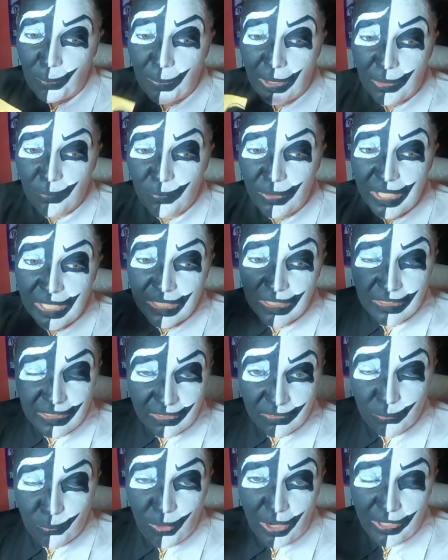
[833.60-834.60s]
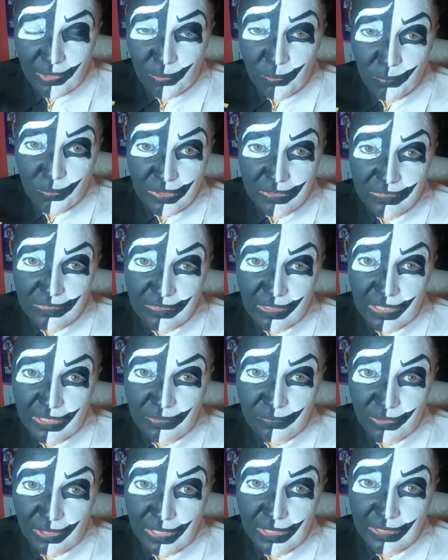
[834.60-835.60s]
my wig is white on one
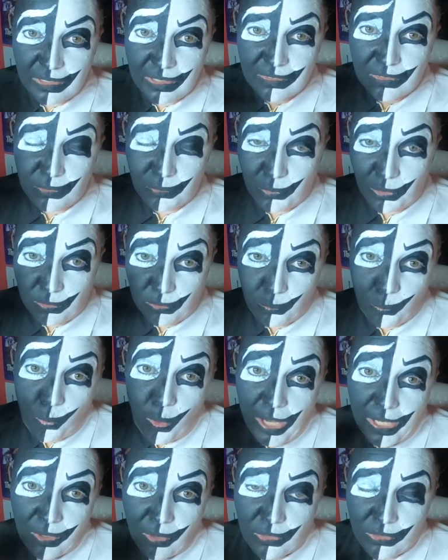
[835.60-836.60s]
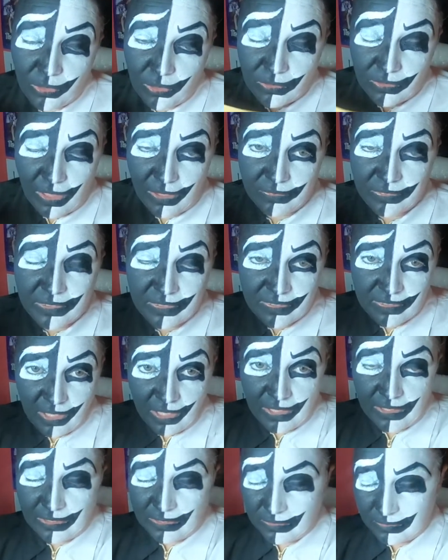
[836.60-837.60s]
side, right? It's a, it's white on the left
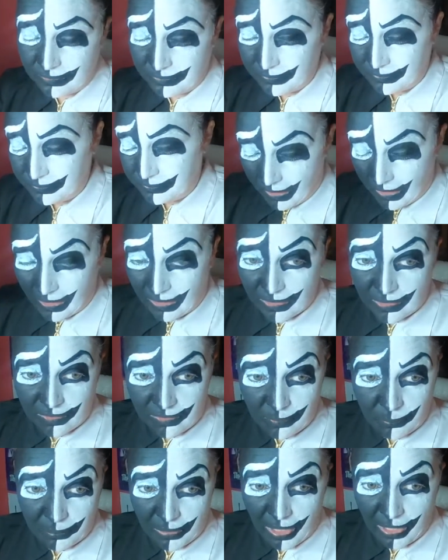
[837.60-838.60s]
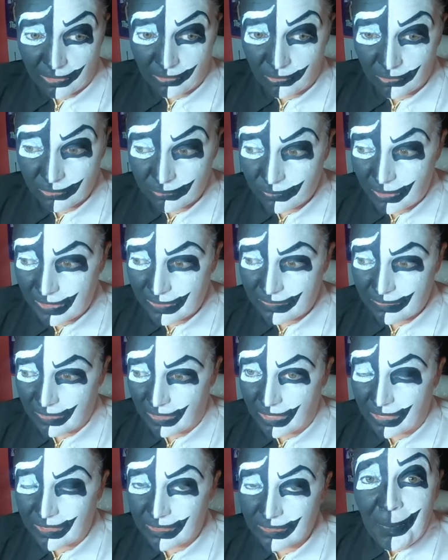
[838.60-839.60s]
side and it's black on the right
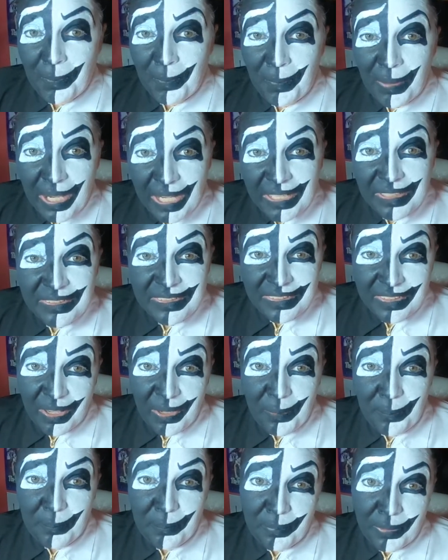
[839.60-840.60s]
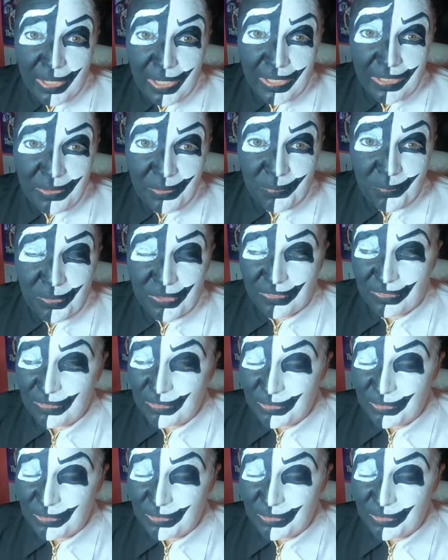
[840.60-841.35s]
side. My dumb butt was